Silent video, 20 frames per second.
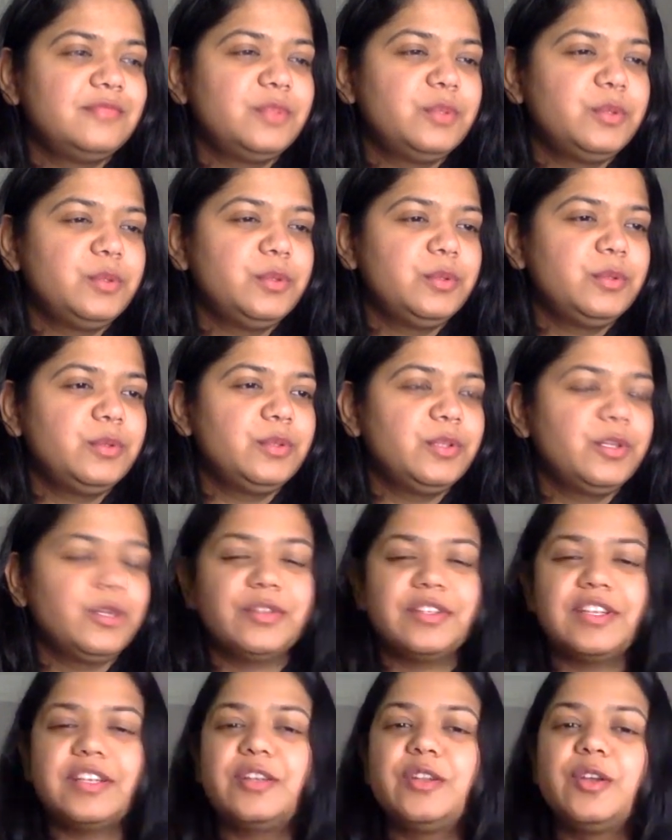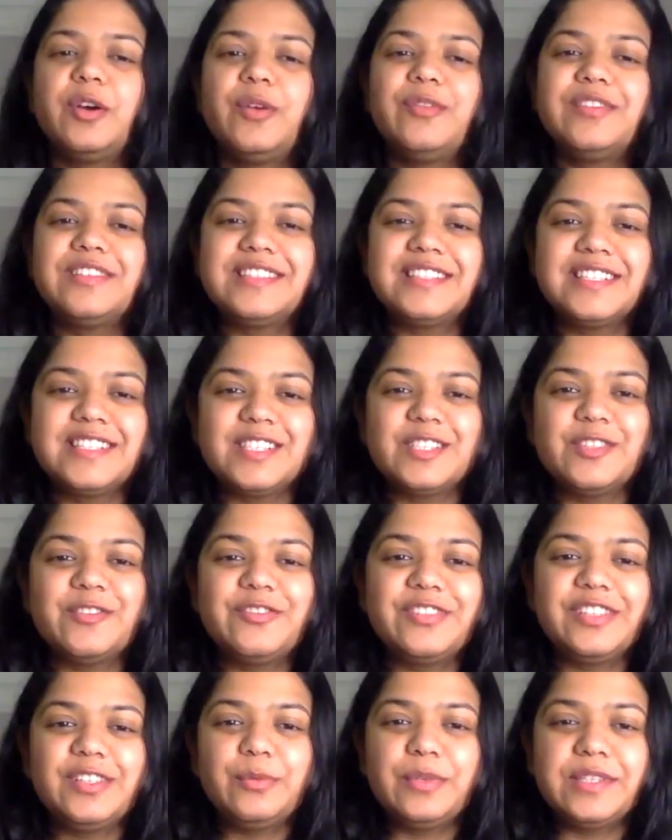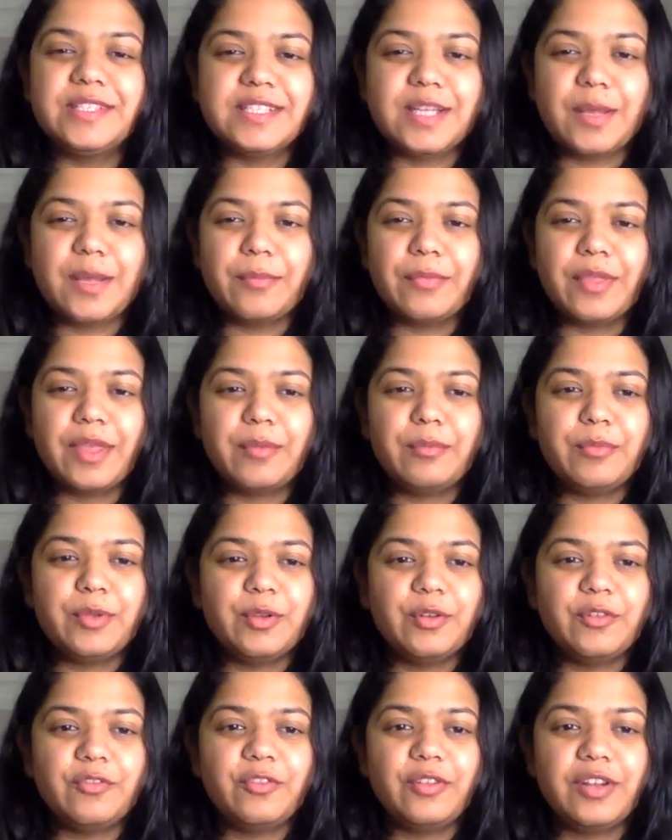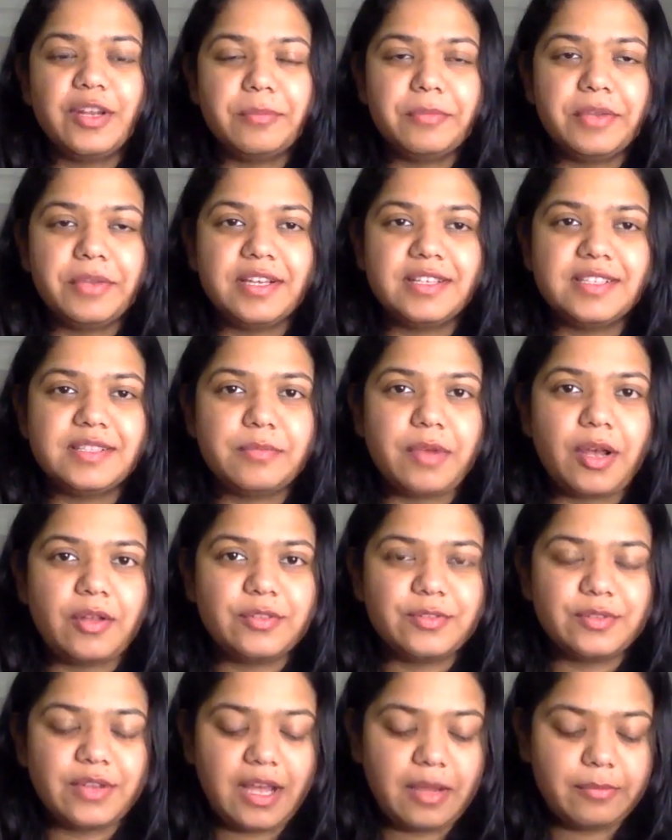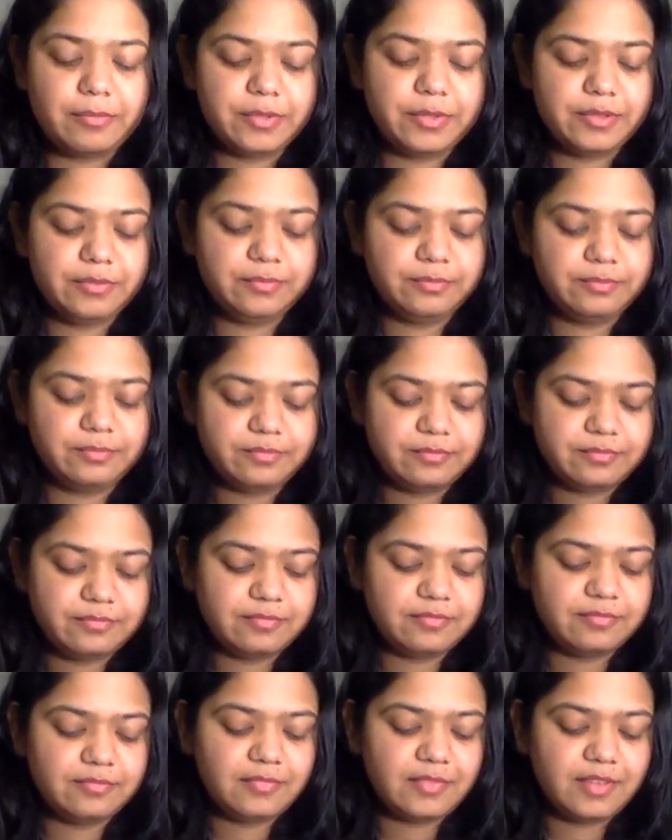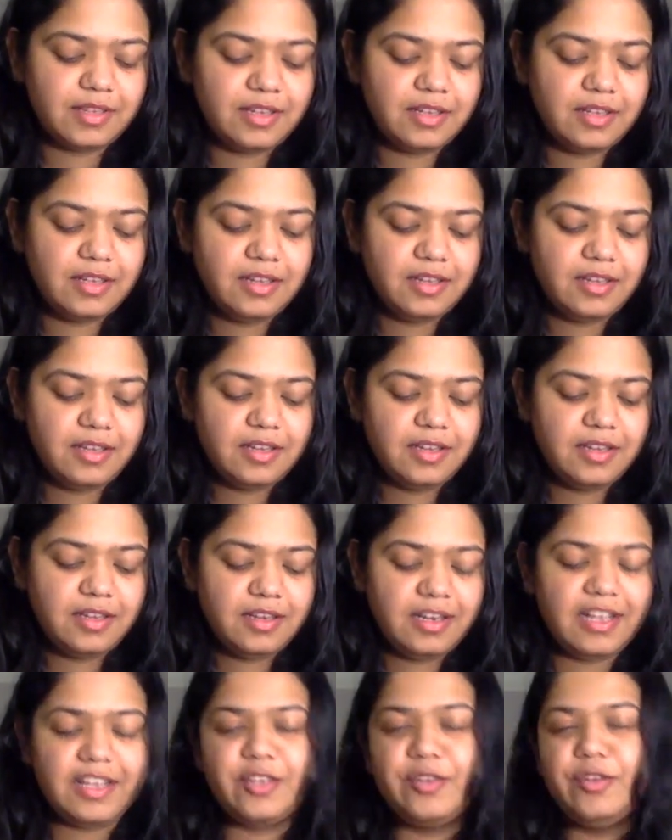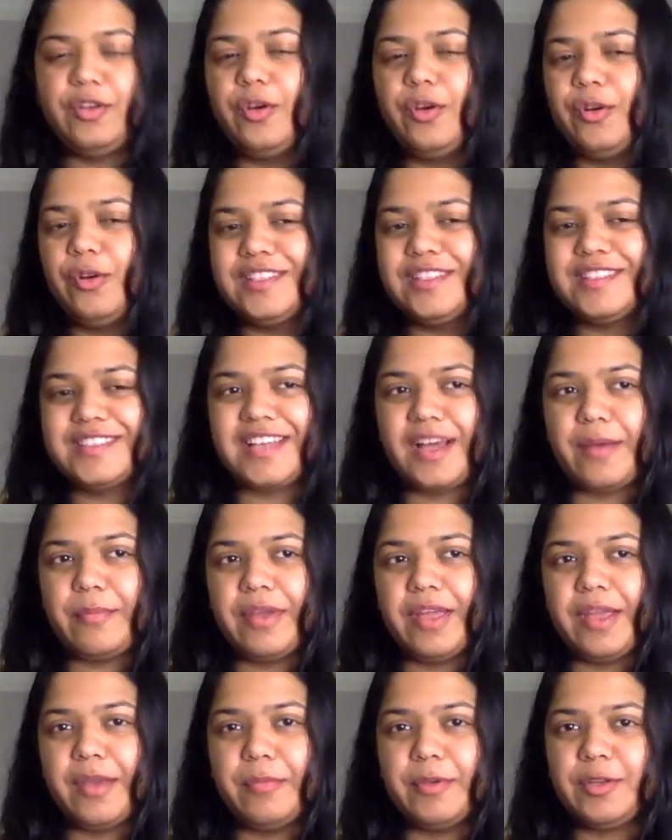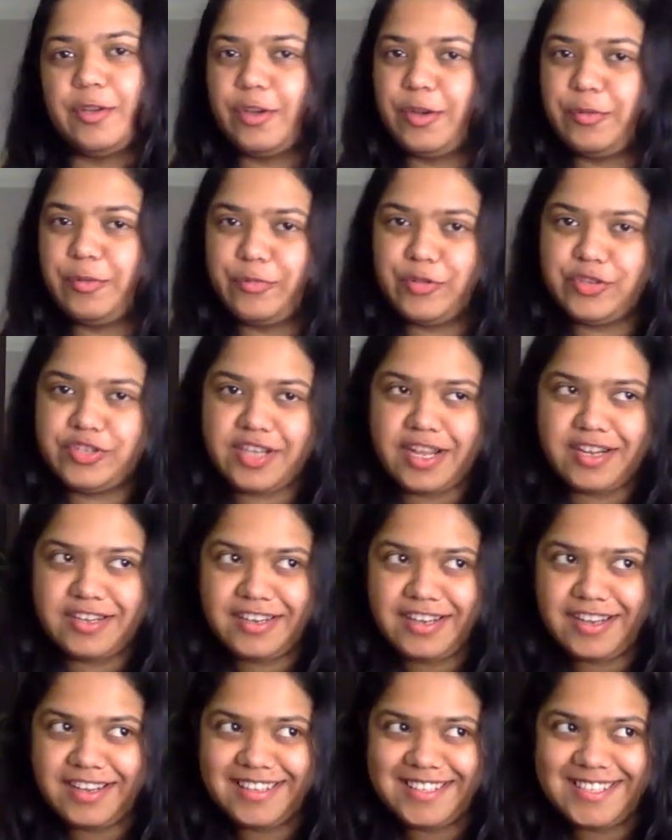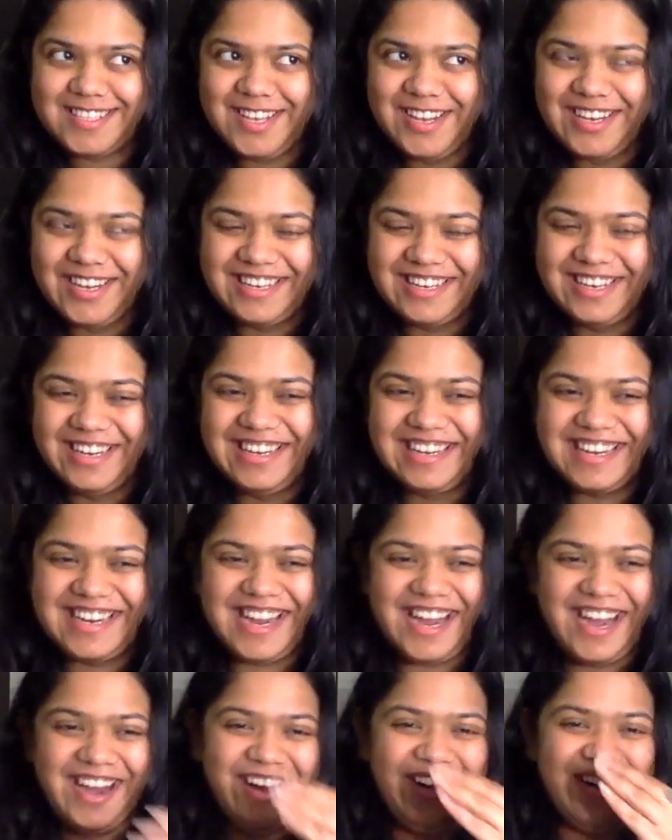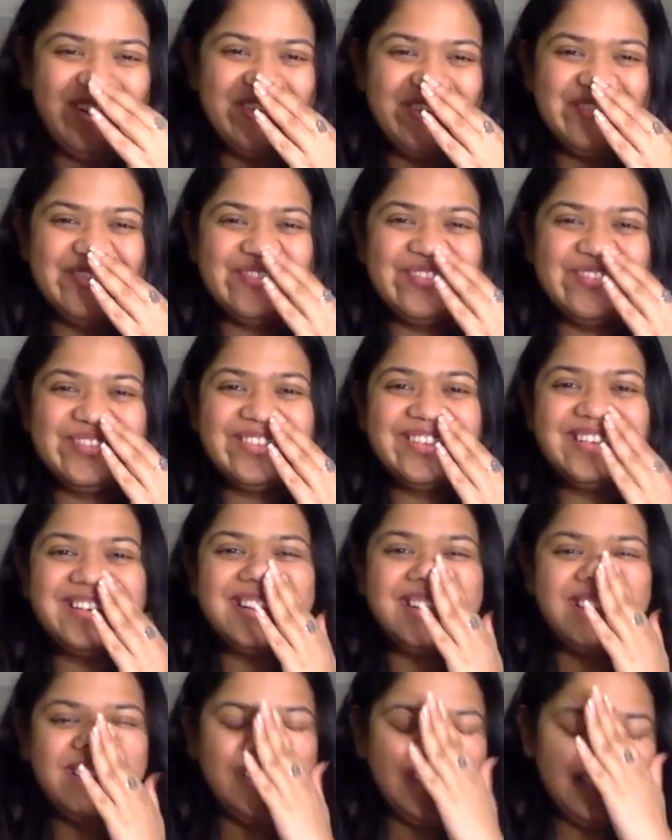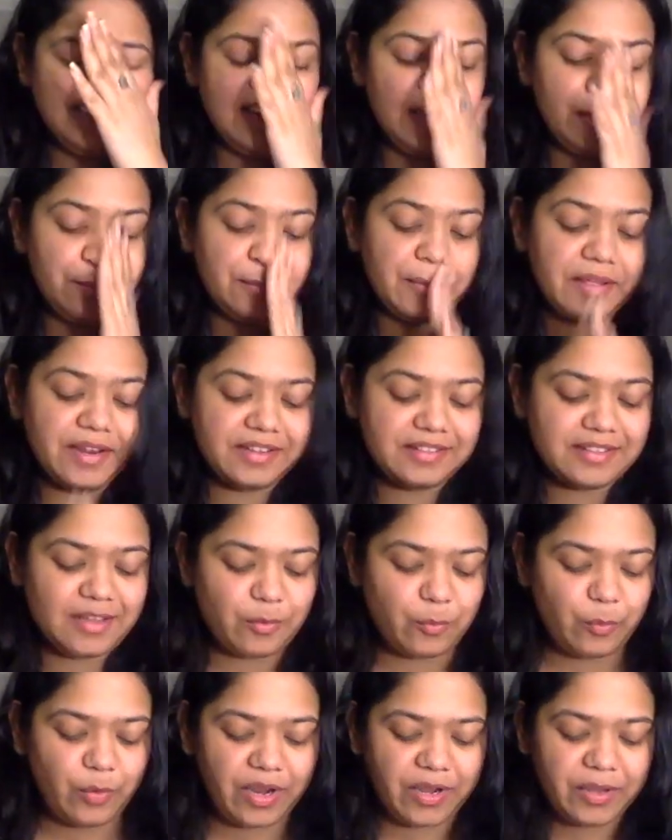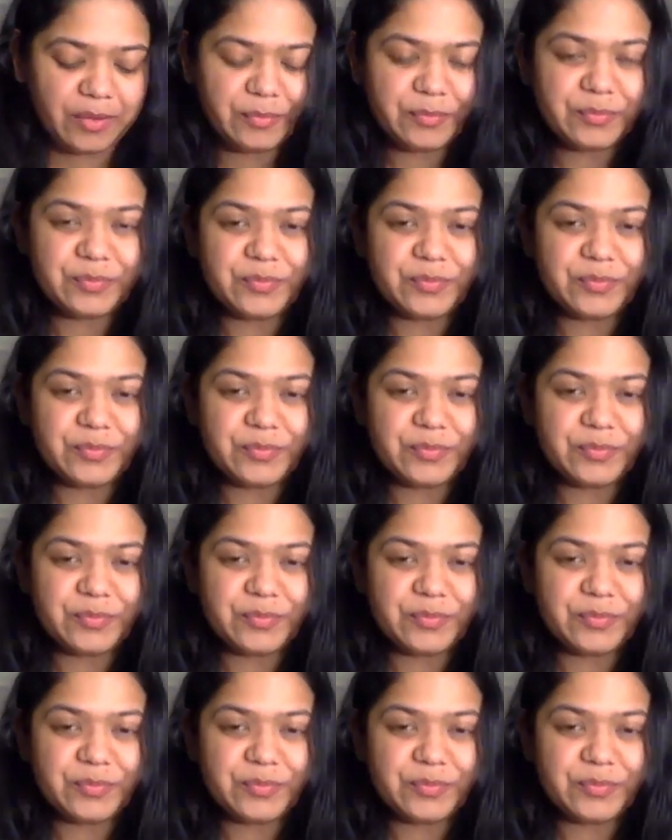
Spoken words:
ooh, you know, that nervousness you feel when something beautiful and big is about to happen. Like, you know, it's coming, but you're going to pretend like it's not going to come. Yeah, I'm getting that vibe.